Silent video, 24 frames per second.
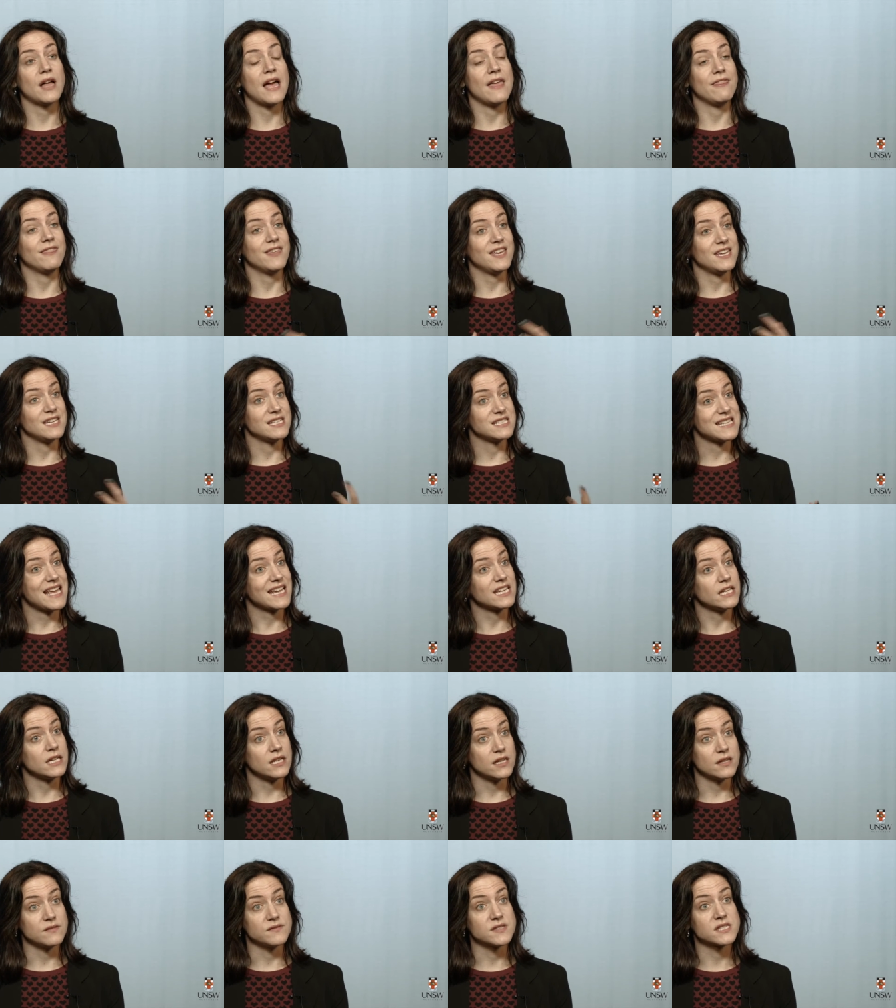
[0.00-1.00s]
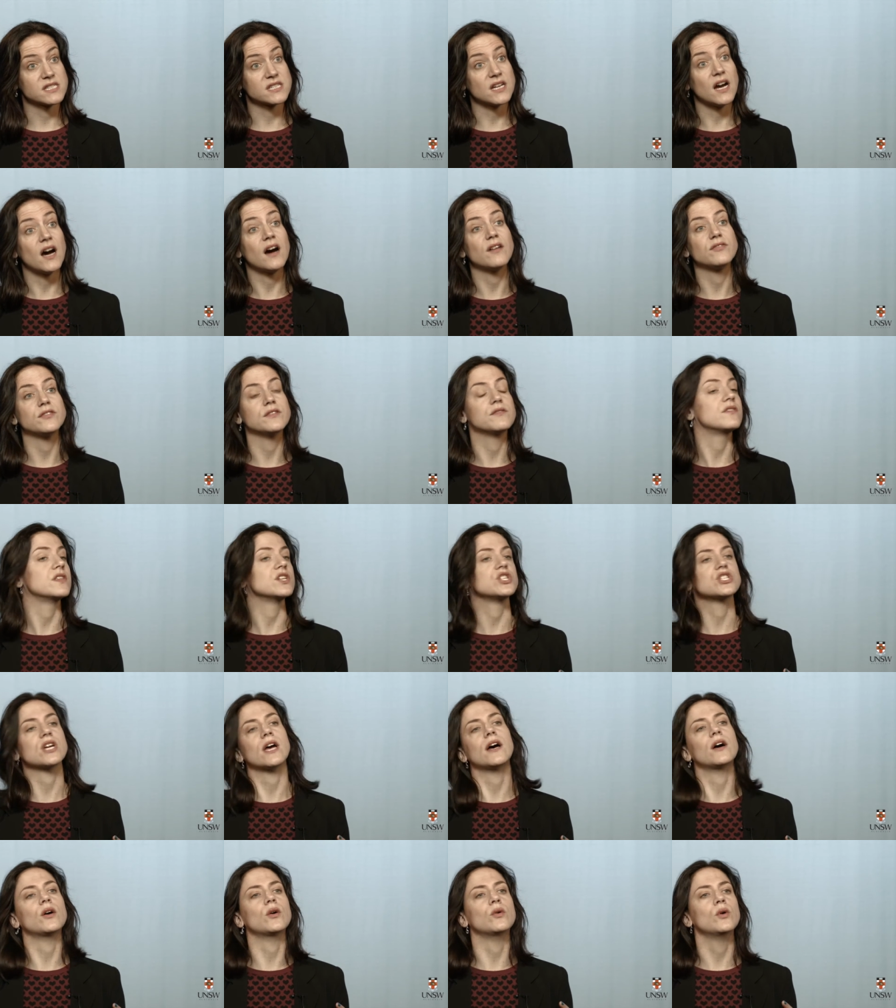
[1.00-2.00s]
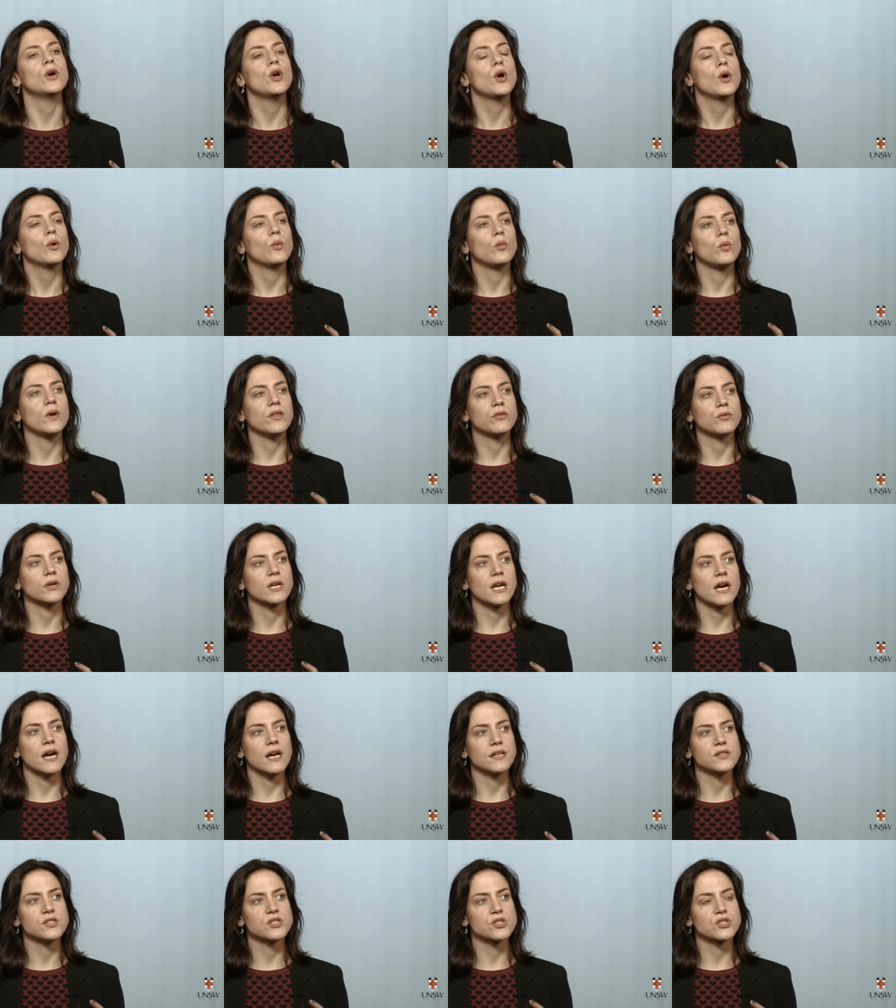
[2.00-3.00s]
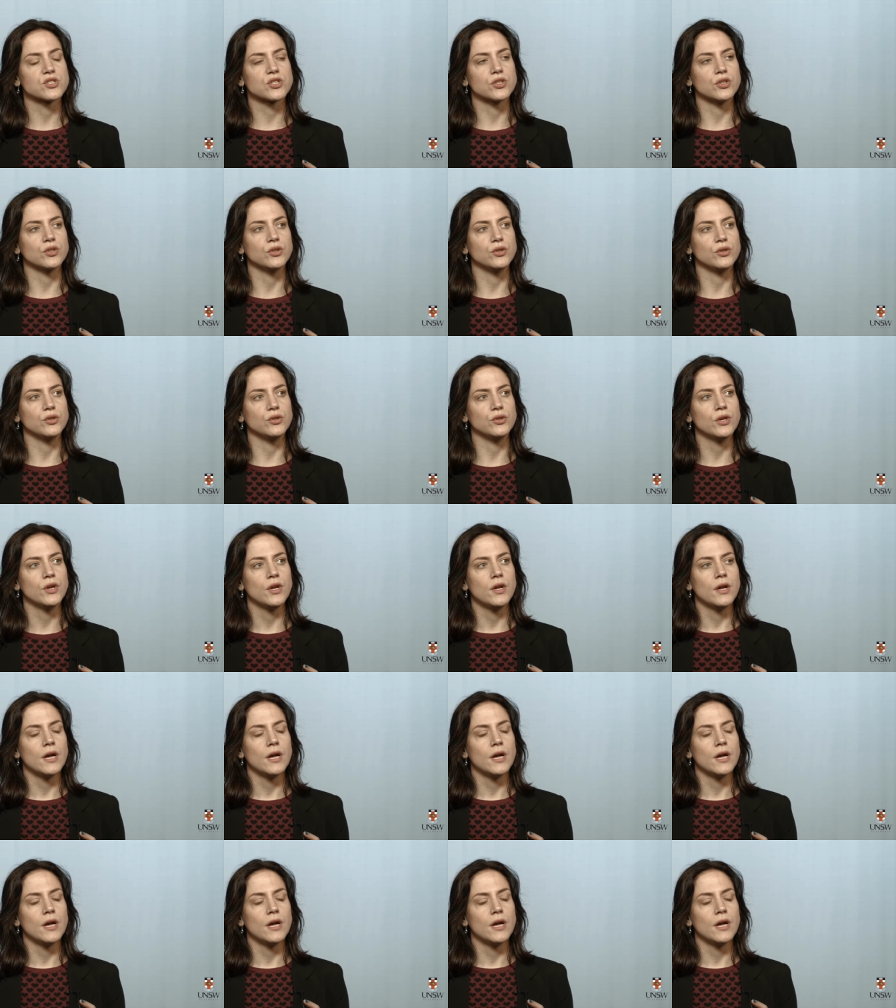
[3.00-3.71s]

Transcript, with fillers: and the executive staff of the jail with regards to